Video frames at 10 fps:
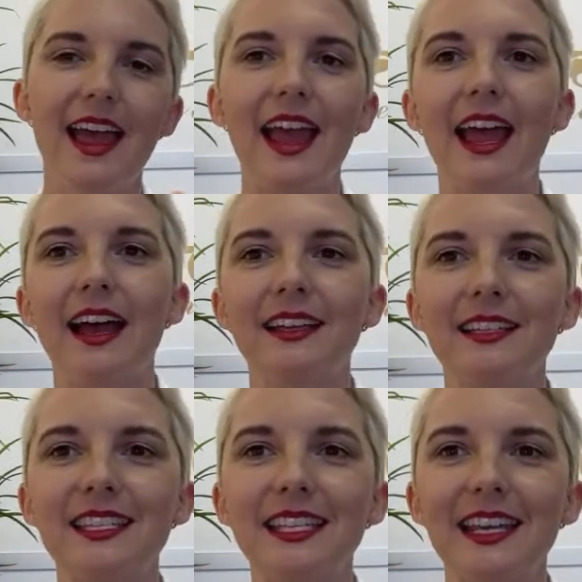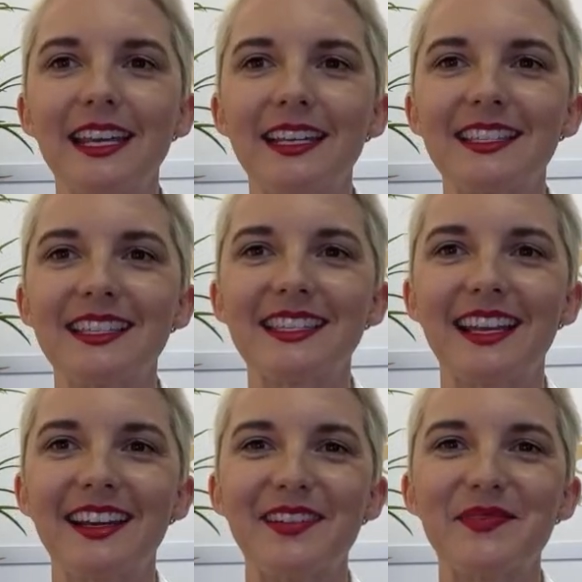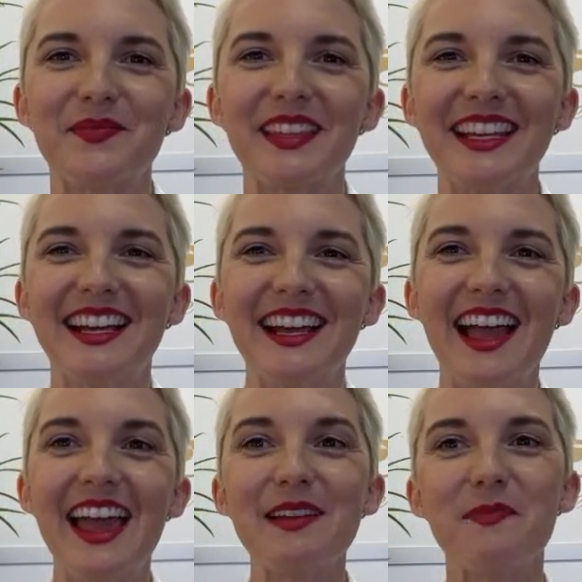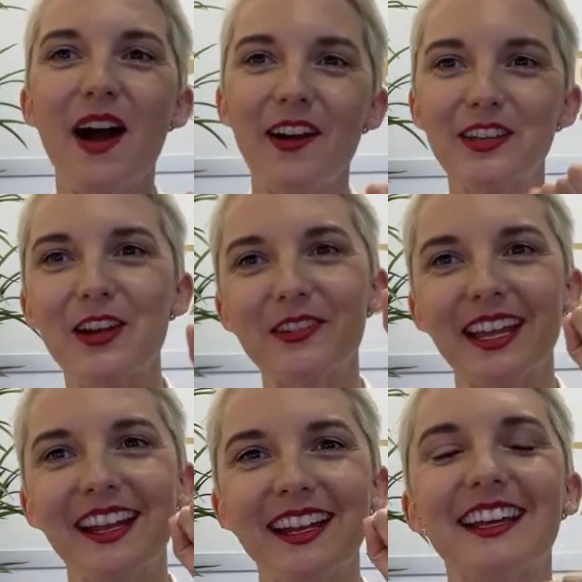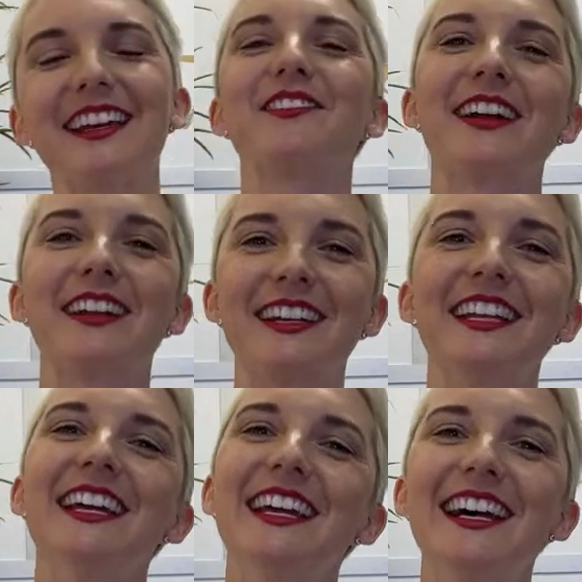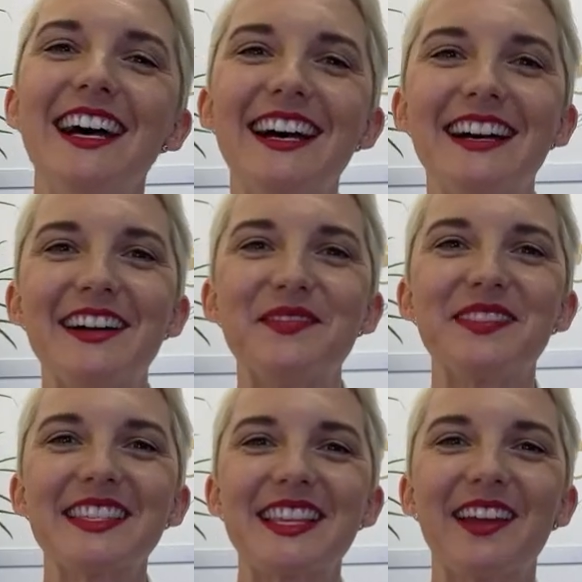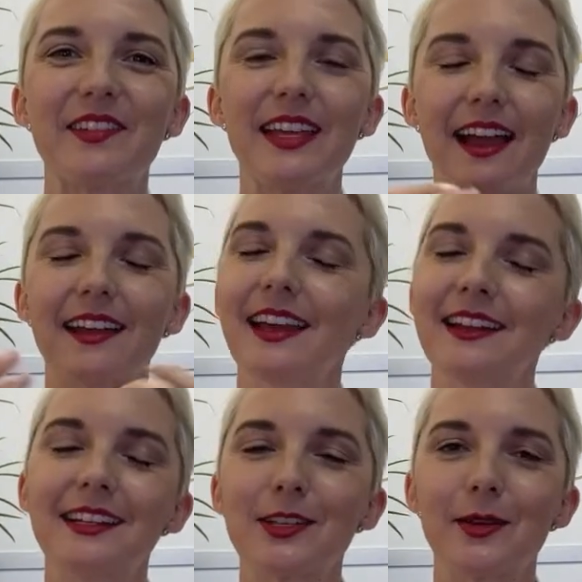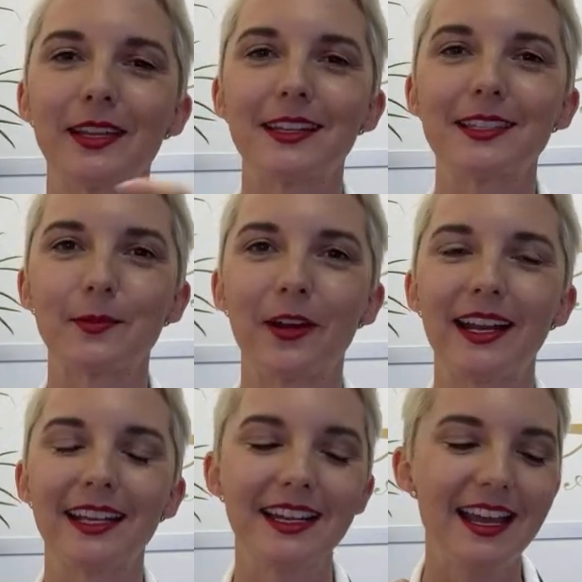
And it's, hey Paul, yo Canada, right on. So yeah, Canada totally gets some credit.